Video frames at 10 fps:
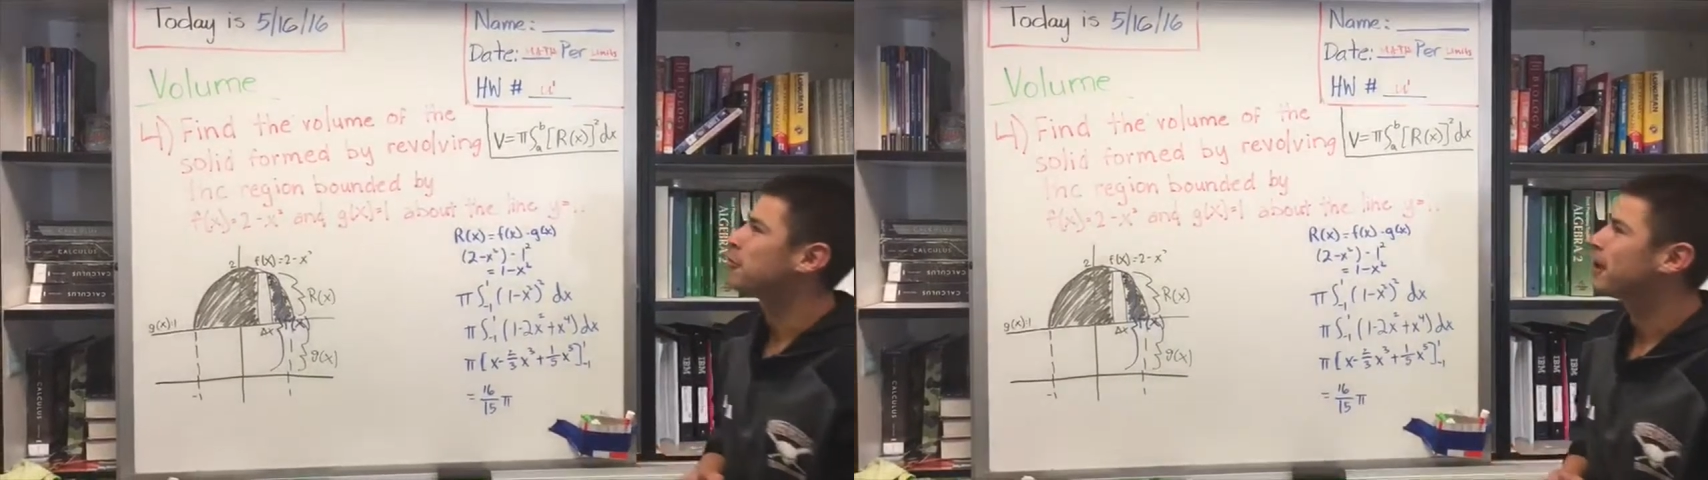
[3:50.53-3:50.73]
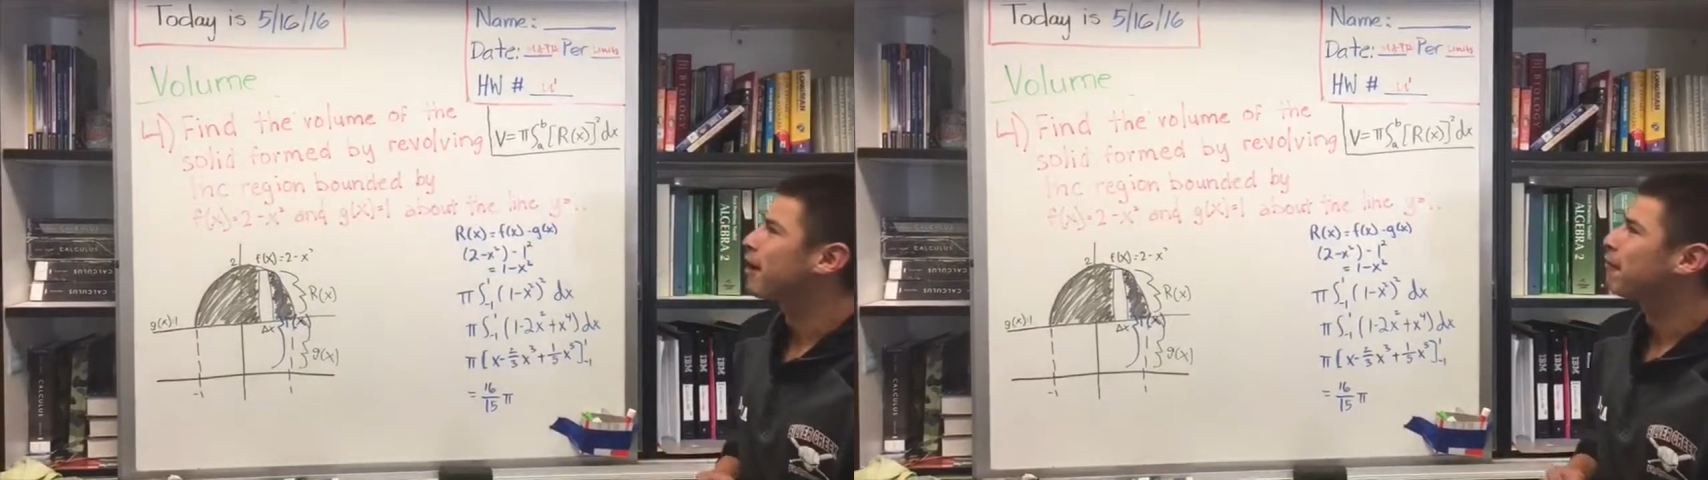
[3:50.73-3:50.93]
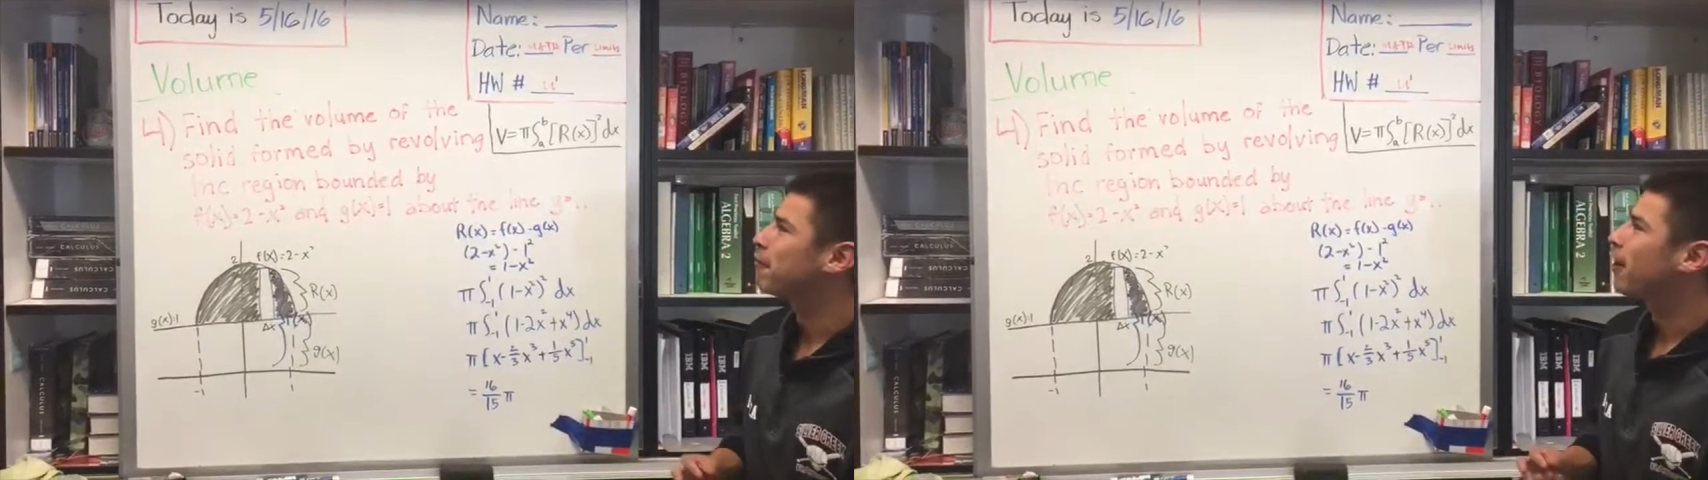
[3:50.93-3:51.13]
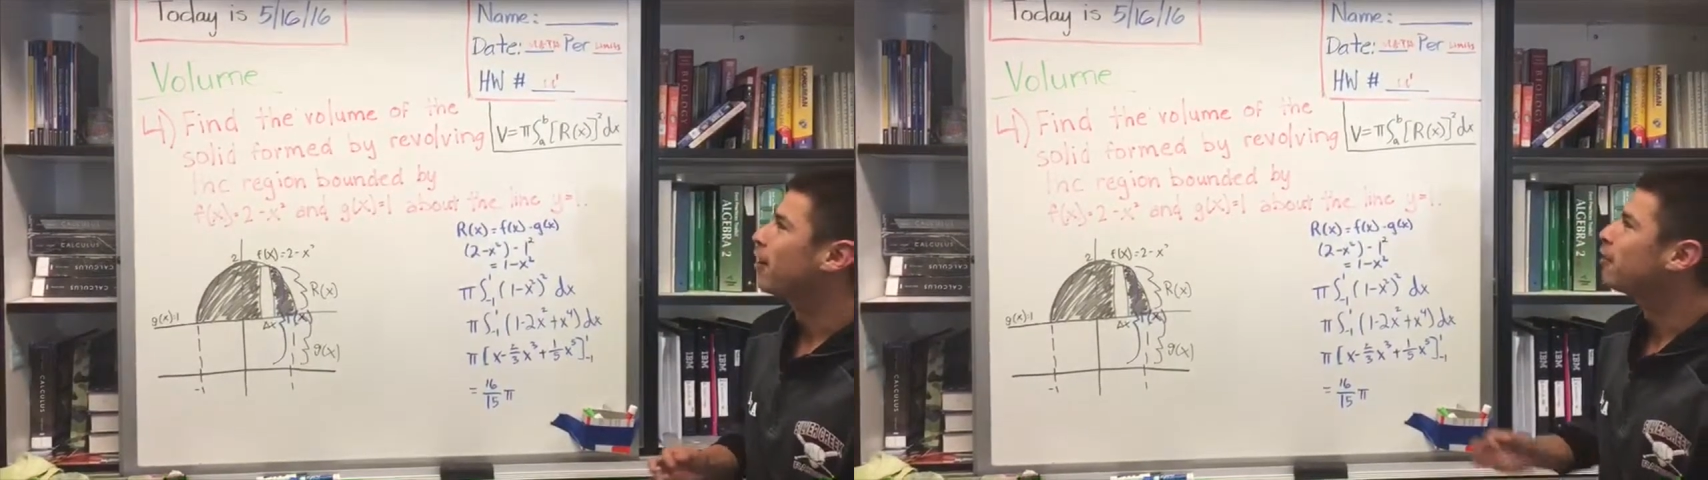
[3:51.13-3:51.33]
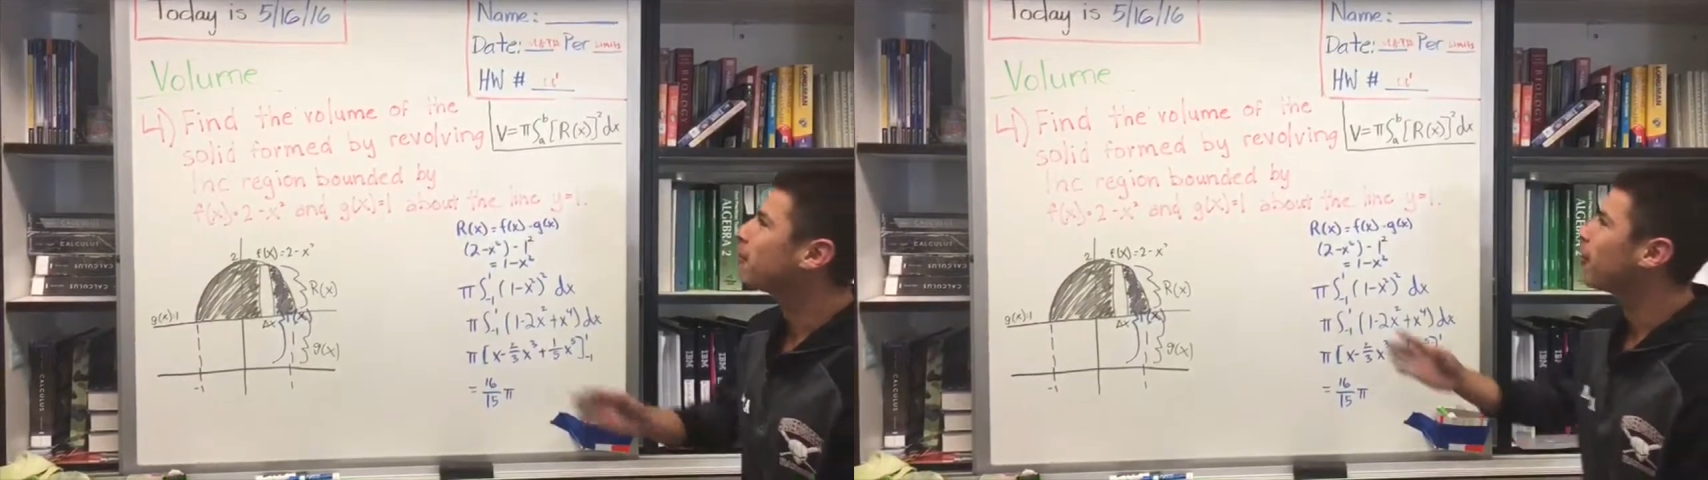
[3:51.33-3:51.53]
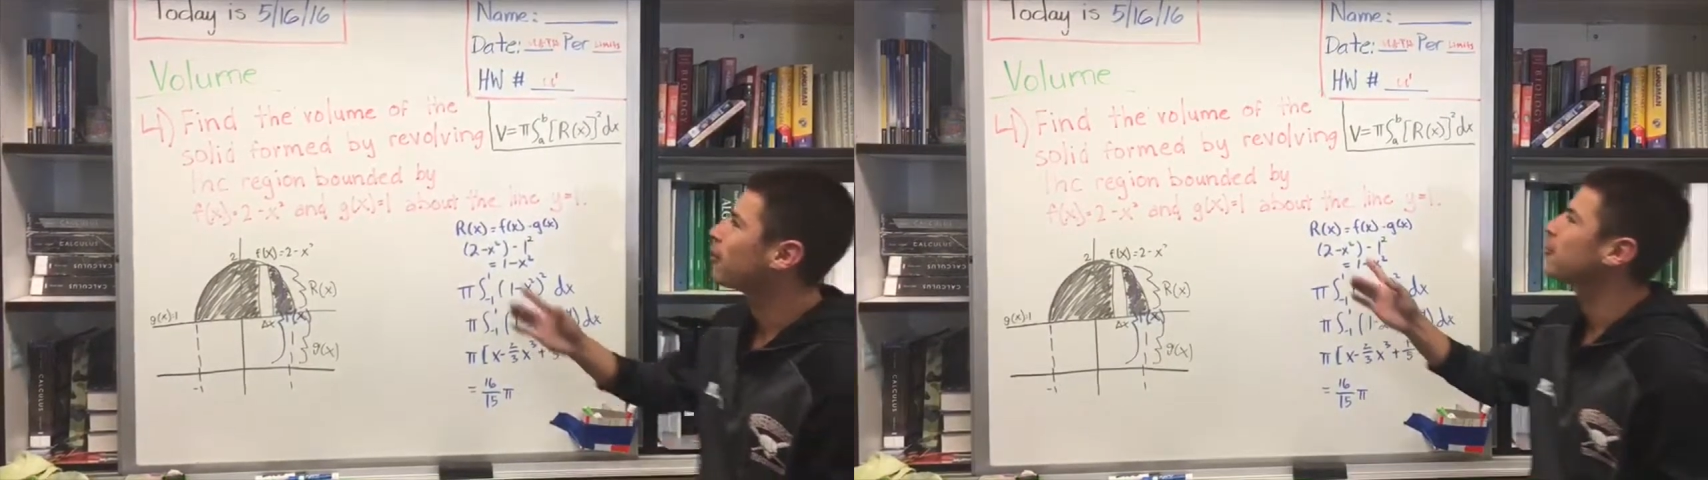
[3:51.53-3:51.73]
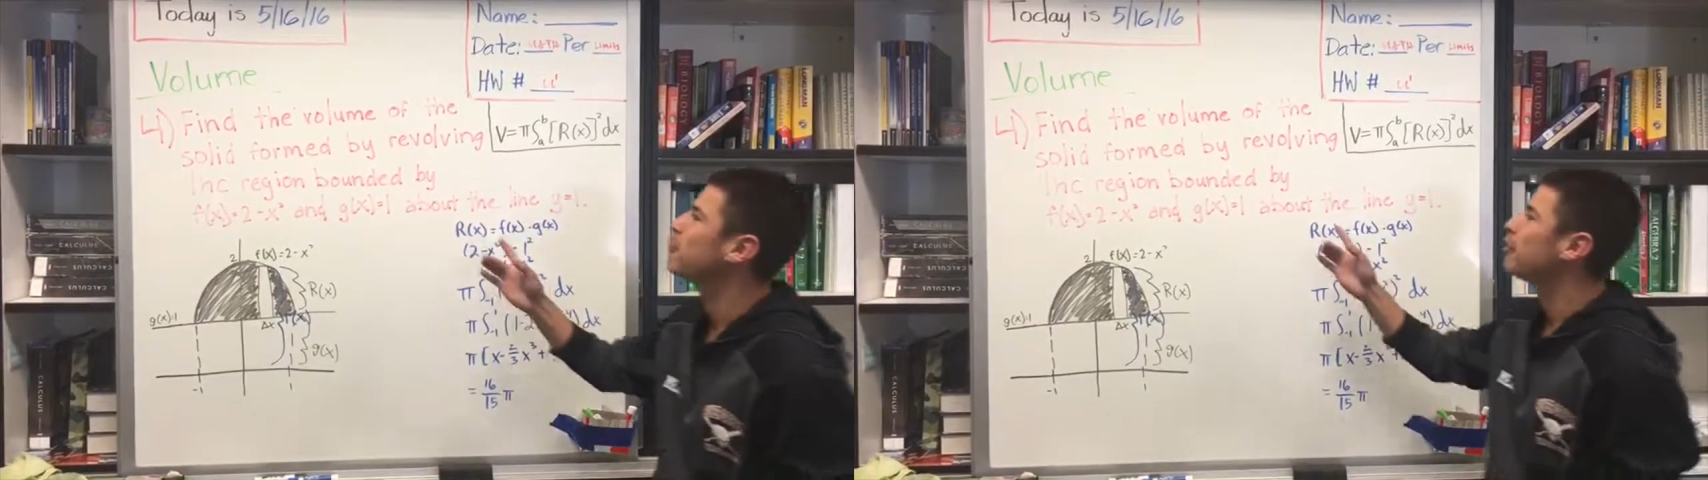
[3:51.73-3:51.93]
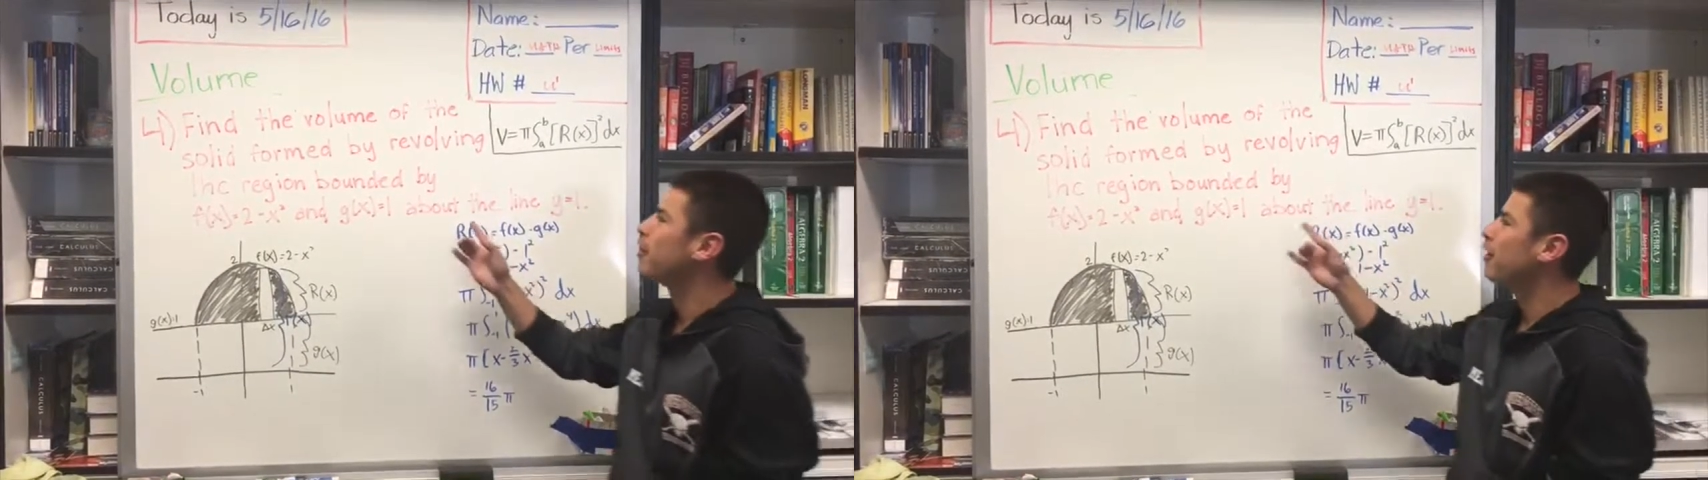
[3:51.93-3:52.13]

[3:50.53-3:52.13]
we have find the volume